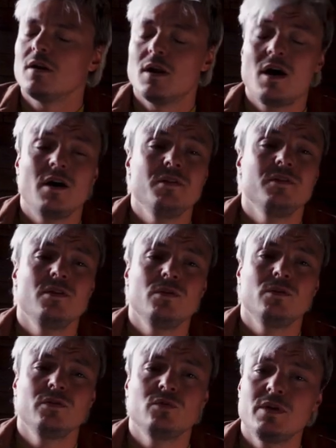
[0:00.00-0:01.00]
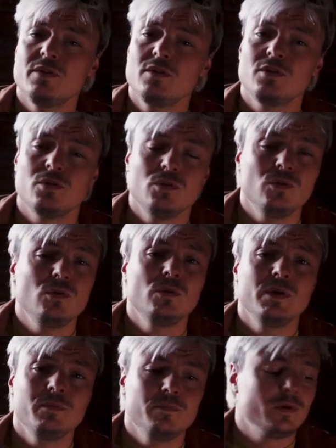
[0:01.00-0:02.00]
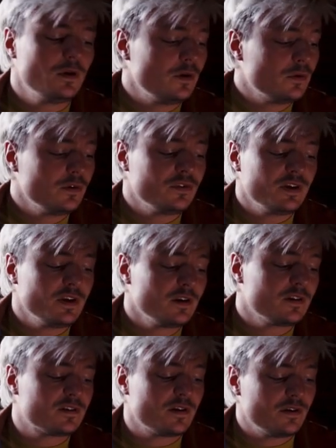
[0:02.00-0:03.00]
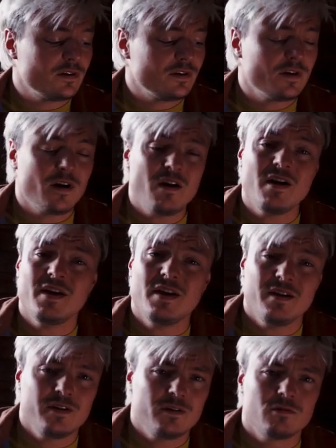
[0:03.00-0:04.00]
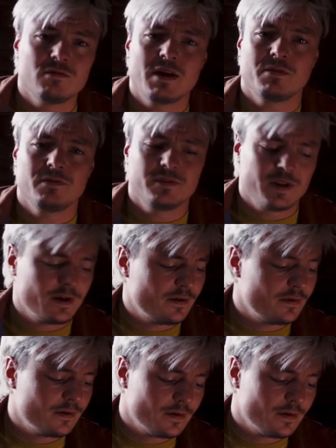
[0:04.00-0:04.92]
Lord knows when the cool wind blows, it'll turn your head around now.